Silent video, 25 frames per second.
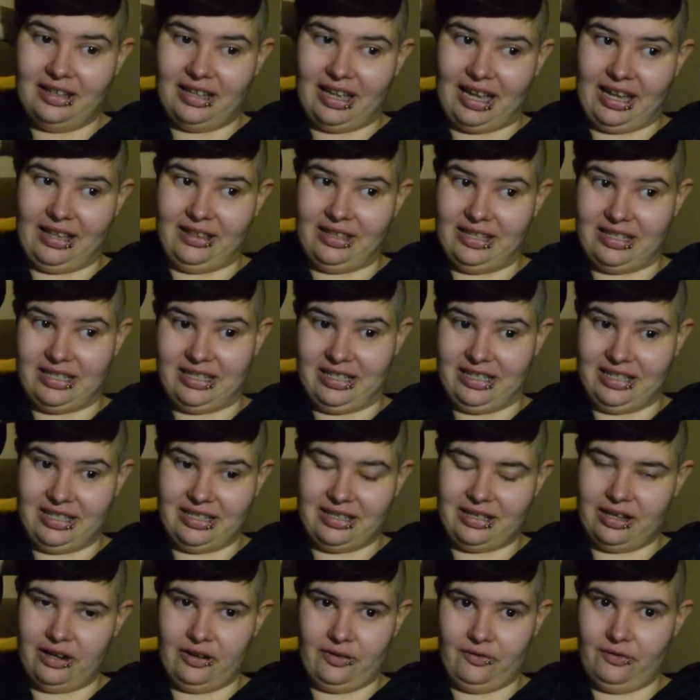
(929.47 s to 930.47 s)
And this
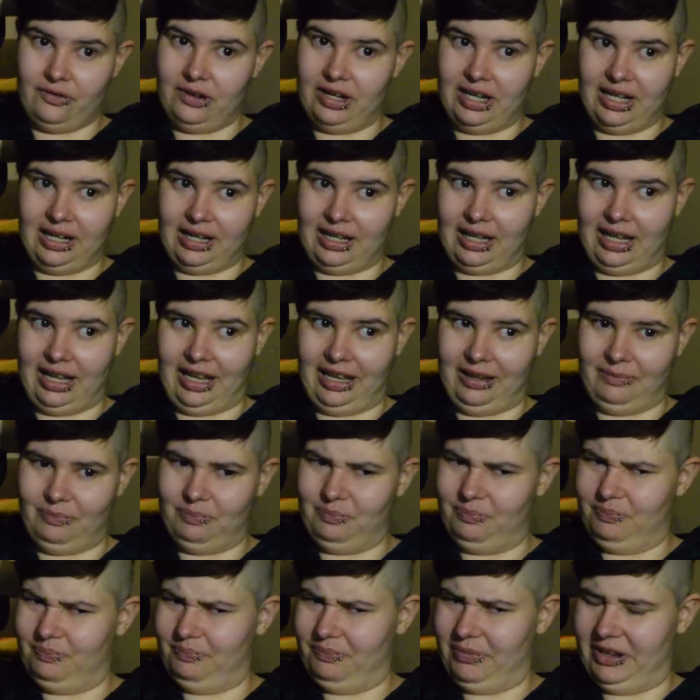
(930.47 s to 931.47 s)
has really
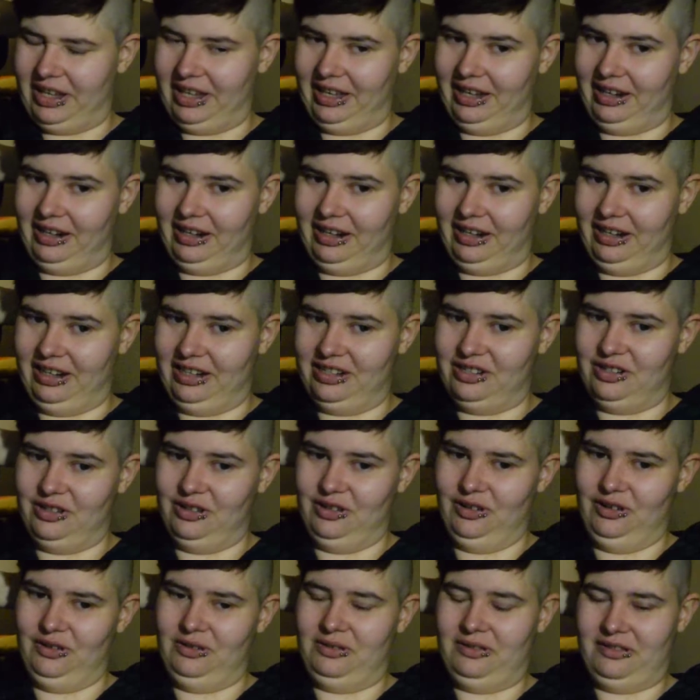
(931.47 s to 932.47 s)
been an
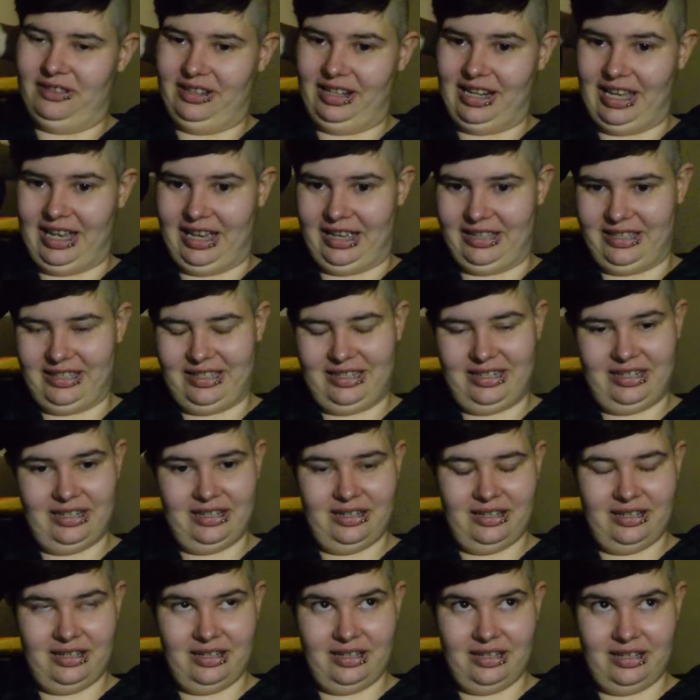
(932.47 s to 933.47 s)
issue the last,
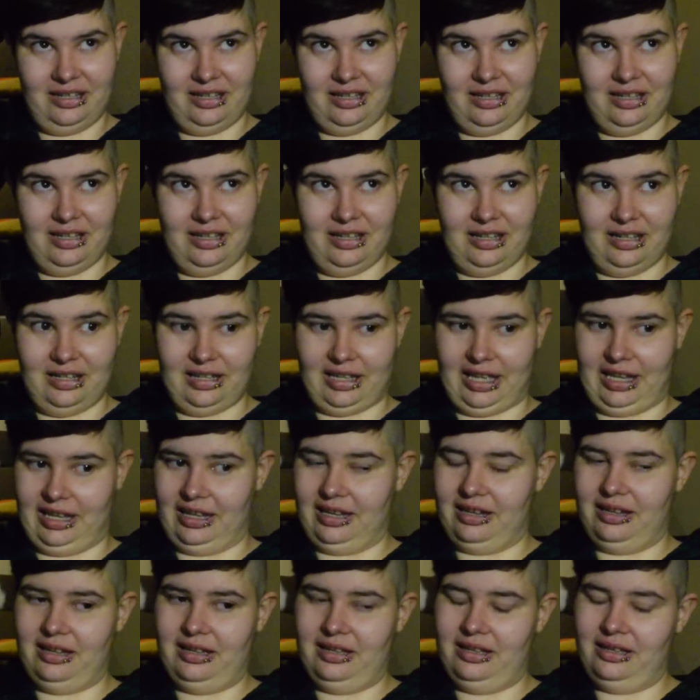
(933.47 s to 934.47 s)

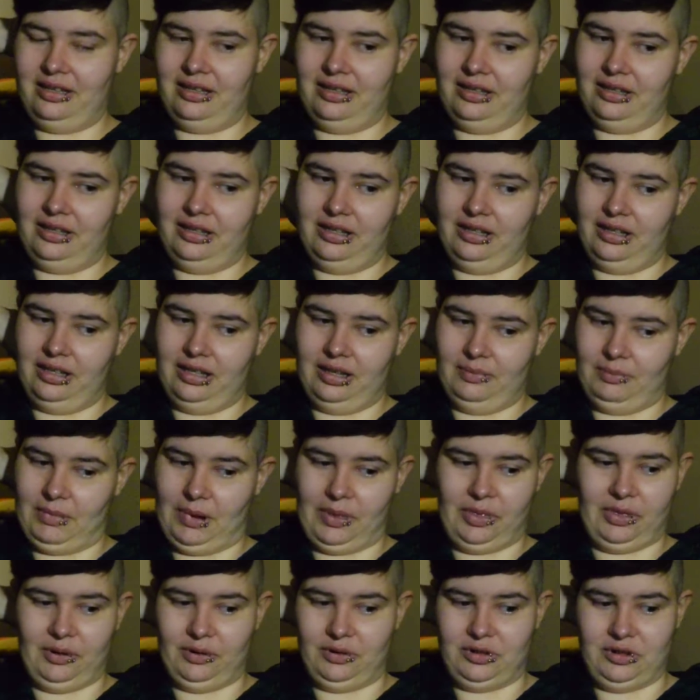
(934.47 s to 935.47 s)
like,
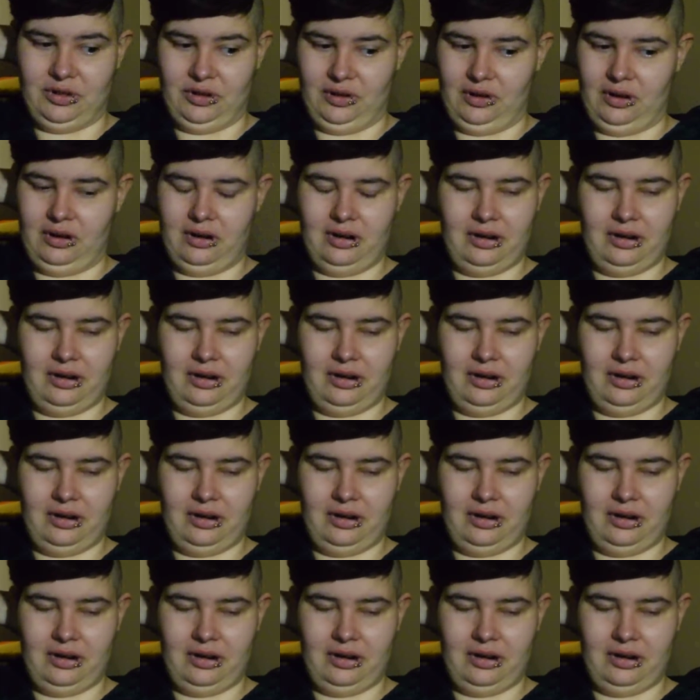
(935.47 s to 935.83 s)
month or two.